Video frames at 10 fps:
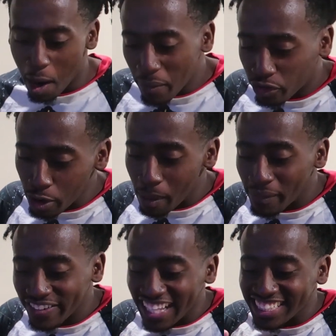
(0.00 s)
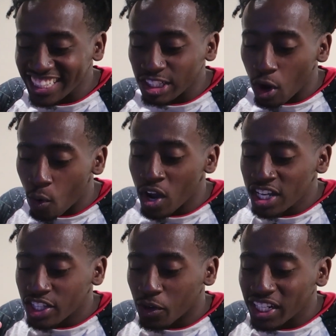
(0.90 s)
I'm a crook by birth, I just know,
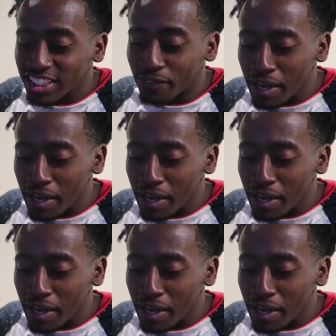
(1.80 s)
so does the